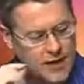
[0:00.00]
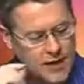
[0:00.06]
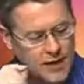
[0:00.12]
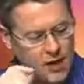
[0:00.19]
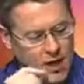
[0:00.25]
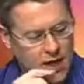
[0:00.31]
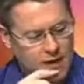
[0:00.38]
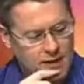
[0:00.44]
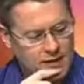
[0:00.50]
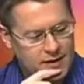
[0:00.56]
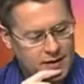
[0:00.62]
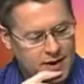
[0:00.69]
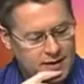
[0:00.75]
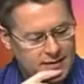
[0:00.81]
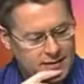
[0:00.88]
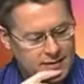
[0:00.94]
Now on
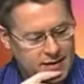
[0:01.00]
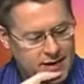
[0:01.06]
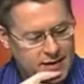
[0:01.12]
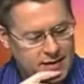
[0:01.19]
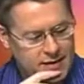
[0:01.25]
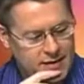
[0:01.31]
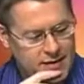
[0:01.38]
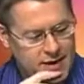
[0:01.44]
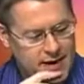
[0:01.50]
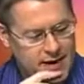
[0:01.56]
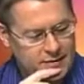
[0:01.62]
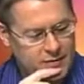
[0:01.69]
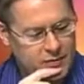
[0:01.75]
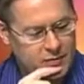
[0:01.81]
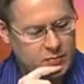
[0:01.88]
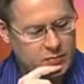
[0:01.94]
the next day, the day
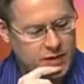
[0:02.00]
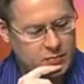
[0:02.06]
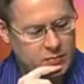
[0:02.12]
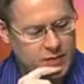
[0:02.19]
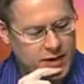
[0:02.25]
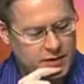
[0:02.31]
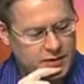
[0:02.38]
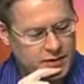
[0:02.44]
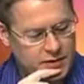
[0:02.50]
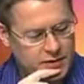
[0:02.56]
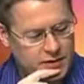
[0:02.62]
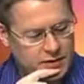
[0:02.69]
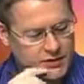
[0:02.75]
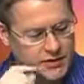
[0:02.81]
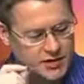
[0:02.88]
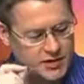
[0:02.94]
after the
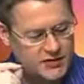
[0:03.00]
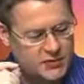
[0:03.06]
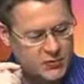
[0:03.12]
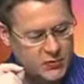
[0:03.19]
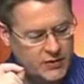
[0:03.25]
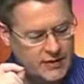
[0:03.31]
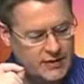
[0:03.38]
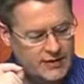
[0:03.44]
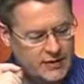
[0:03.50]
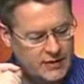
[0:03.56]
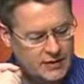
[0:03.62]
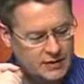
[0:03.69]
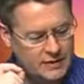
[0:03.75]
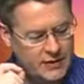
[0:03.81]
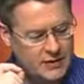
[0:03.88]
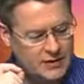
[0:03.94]
preparation, the chief priests
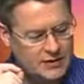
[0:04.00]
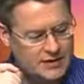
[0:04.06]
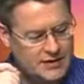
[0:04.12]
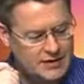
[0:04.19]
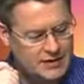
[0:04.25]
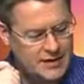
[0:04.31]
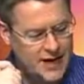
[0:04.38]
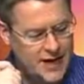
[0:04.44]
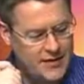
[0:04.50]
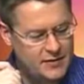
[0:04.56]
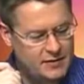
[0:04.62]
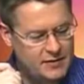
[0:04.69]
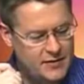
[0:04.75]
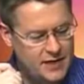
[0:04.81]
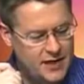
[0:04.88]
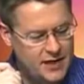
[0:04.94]
and the Pharisees
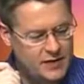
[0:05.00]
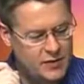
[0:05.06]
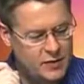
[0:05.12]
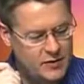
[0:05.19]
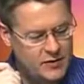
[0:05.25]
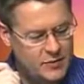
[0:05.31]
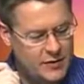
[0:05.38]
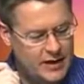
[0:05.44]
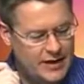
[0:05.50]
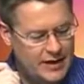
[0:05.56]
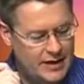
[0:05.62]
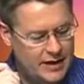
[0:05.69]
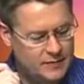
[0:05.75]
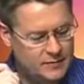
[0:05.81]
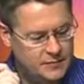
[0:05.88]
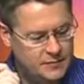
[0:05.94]
gathered together with
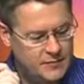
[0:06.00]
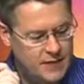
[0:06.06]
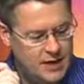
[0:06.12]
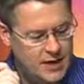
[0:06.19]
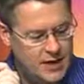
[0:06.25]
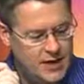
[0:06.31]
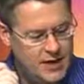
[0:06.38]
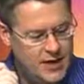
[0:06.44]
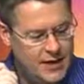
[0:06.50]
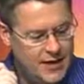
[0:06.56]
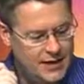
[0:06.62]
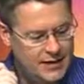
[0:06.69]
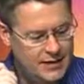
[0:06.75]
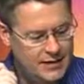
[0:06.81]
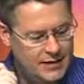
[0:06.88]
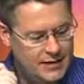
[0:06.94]
Pilate.
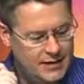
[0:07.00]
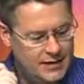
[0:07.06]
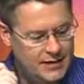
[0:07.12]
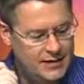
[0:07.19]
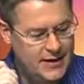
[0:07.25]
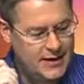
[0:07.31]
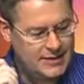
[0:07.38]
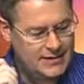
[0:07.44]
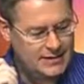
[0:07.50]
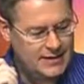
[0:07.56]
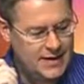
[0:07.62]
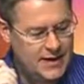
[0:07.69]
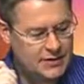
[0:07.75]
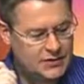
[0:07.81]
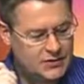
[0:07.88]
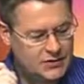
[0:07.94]
And, and
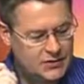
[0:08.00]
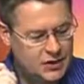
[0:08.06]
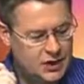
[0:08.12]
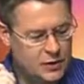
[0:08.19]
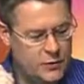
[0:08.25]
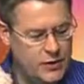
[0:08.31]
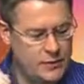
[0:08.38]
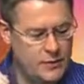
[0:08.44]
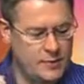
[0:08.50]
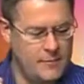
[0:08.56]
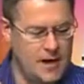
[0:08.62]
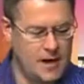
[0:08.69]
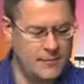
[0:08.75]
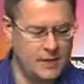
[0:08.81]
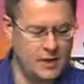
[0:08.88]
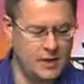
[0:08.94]
said, Sir, we
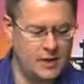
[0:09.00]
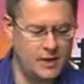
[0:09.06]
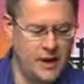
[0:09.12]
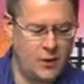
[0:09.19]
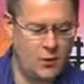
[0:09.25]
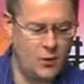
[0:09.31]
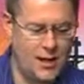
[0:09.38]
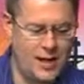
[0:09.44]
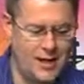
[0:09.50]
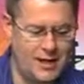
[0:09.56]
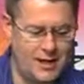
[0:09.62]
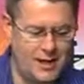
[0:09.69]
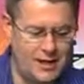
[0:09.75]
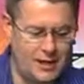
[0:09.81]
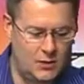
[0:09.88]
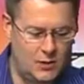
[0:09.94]
remember that
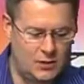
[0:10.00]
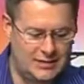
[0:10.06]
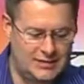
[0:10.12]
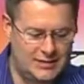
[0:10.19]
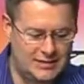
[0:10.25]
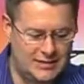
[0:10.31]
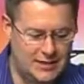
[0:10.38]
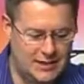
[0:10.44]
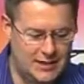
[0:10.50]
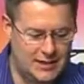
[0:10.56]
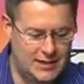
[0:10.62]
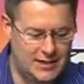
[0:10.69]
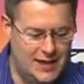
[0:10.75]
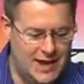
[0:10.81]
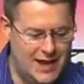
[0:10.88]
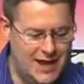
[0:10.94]
when he was
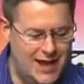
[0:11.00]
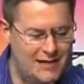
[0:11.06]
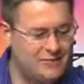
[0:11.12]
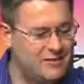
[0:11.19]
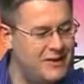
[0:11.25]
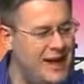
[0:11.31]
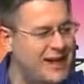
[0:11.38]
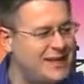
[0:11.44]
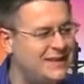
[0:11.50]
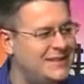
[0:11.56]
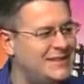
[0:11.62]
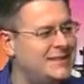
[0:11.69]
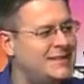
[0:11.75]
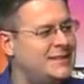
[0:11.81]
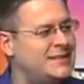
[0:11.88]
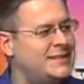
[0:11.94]
still alive,
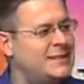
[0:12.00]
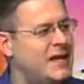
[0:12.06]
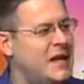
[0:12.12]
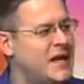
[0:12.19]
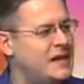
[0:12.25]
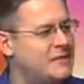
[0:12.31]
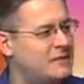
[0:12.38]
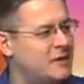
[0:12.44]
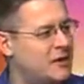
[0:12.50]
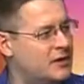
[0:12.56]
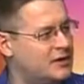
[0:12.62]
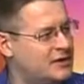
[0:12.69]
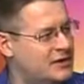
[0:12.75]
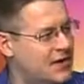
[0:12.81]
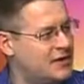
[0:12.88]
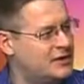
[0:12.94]
that
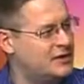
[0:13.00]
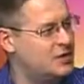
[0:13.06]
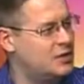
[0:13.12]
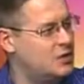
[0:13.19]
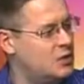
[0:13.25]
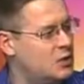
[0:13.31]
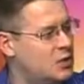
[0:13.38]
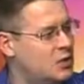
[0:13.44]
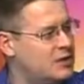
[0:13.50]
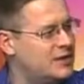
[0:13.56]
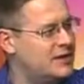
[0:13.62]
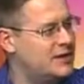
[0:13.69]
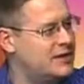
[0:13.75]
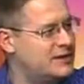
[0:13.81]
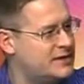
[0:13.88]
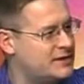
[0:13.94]
deceiver said, so
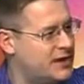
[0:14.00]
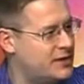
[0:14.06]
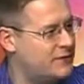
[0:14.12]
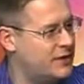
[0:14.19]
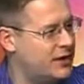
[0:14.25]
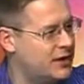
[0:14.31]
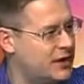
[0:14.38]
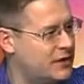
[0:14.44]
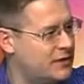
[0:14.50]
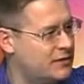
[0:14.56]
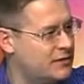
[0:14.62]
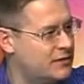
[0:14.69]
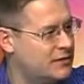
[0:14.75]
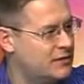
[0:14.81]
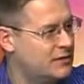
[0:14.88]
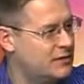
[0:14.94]
who's the deceiver here?
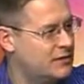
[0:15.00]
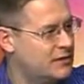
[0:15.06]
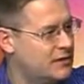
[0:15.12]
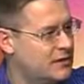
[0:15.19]
Mm.